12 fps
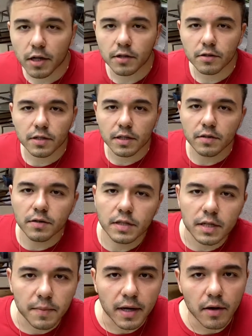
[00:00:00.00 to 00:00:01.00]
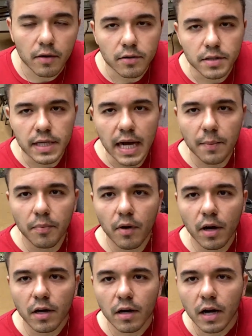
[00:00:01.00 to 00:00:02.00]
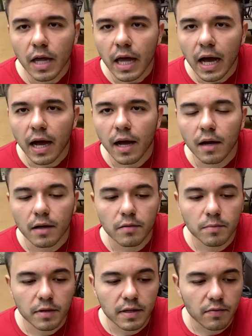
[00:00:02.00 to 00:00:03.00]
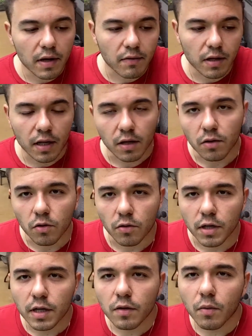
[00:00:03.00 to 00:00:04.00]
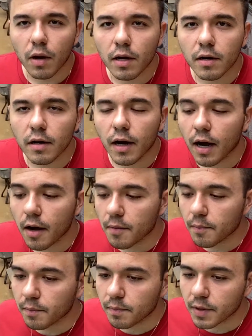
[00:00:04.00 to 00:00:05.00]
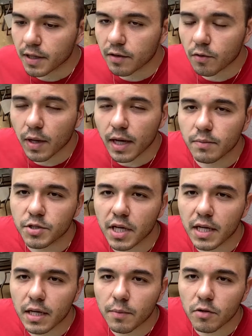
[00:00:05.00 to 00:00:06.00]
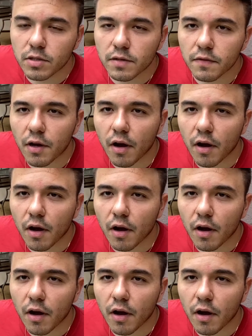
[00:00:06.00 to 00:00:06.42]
use. I use like my hose tap water. I don't believe we have a lot of chlorine in the water, but either way, I'm shaking most of it